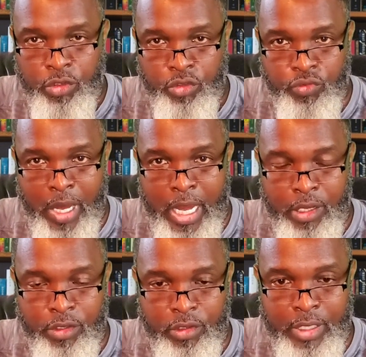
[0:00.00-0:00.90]

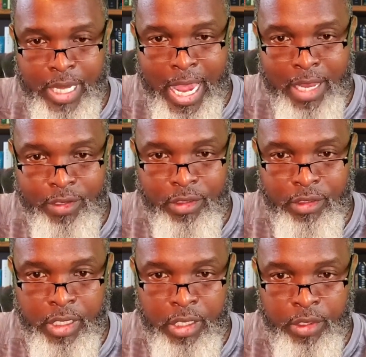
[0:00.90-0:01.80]
Strange is an
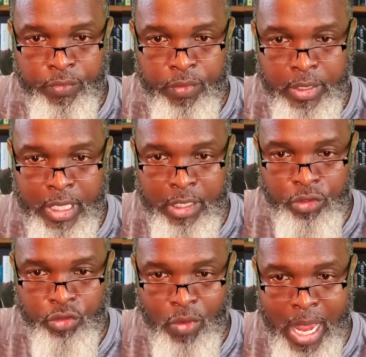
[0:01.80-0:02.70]
adjective that
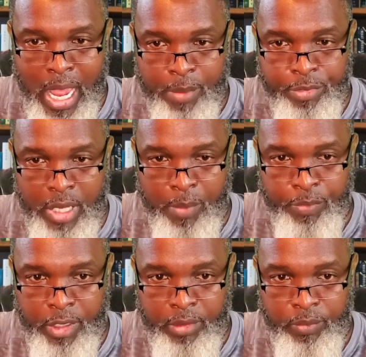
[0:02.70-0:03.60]
describes
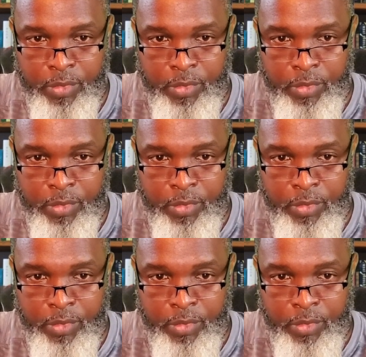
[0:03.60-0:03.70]
something,